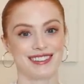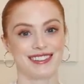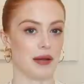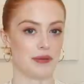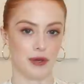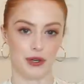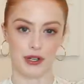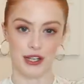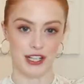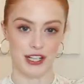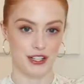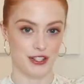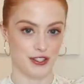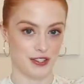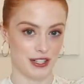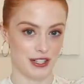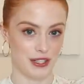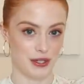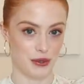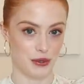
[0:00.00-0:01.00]
I'm not going to
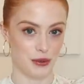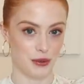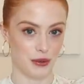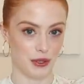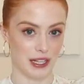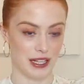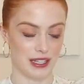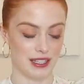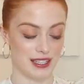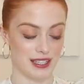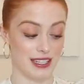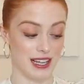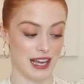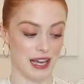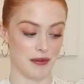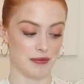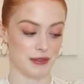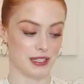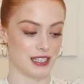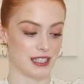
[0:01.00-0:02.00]
do this haul in the
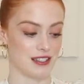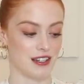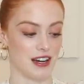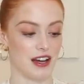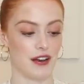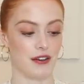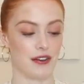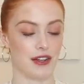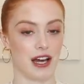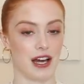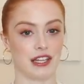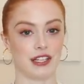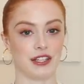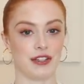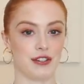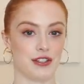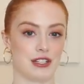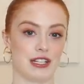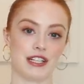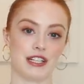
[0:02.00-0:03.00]
same style that I
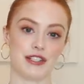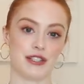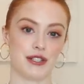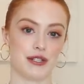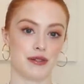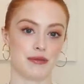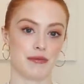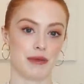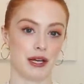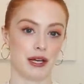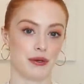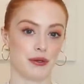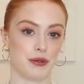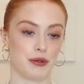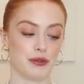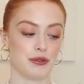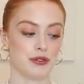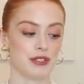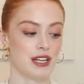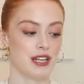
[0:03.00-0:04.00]
usually do my
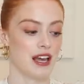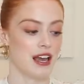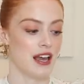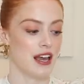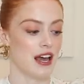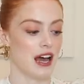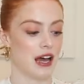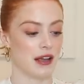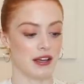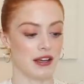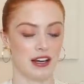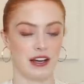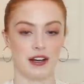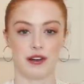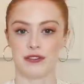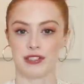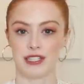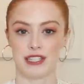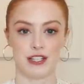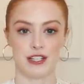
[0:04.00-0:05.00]
hauls. I'm going to
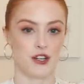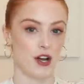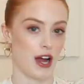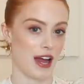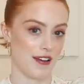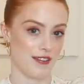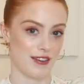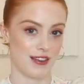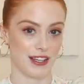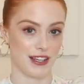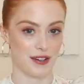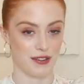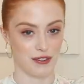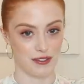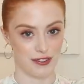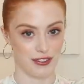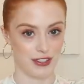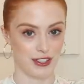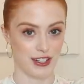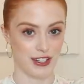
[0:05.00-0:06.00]
obviously try everything
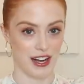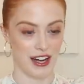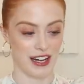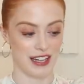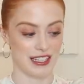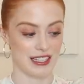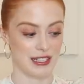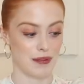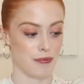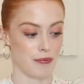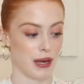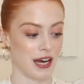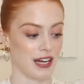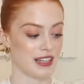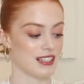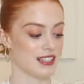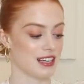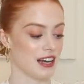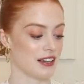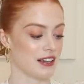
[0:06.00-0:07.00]
on for you guys
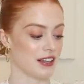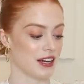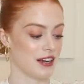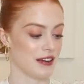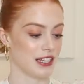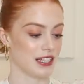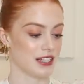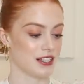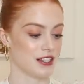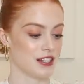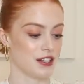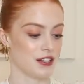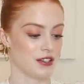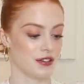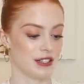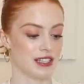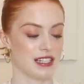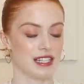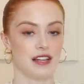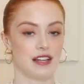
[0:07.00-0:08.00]
but I'm going to,
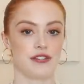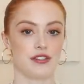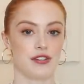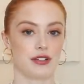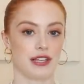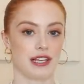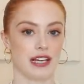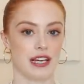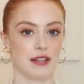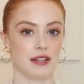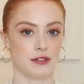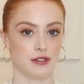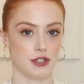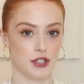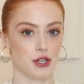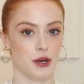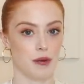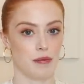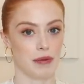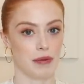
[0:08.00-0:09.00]
instead of doing it
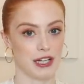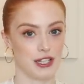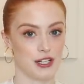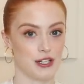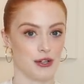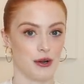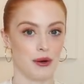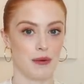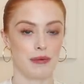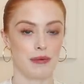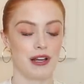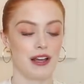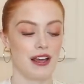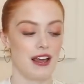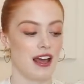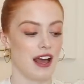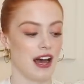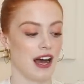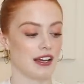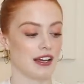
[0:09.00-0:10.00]
shop by shop,
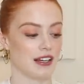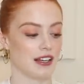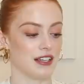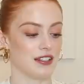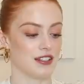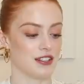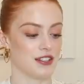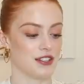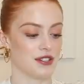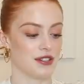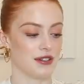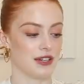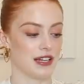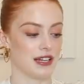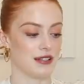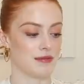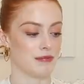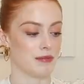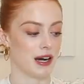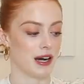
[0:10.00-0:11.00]
I'm going to do
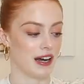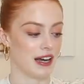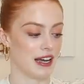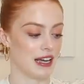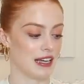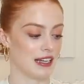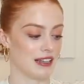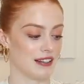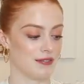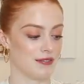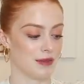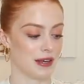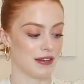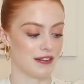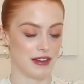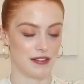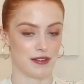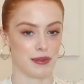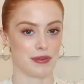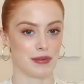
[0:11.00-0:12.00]
it by my
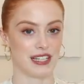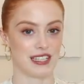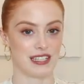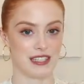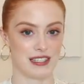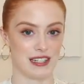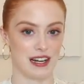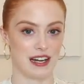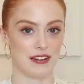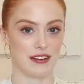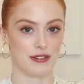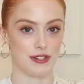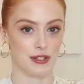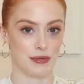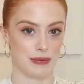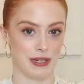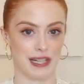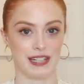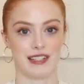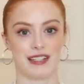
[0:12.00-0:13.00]
favourite pieces that I've
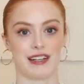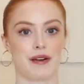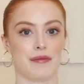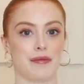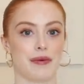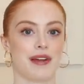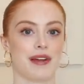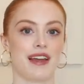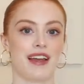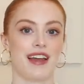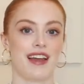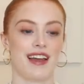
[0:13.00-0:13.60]
just picked up.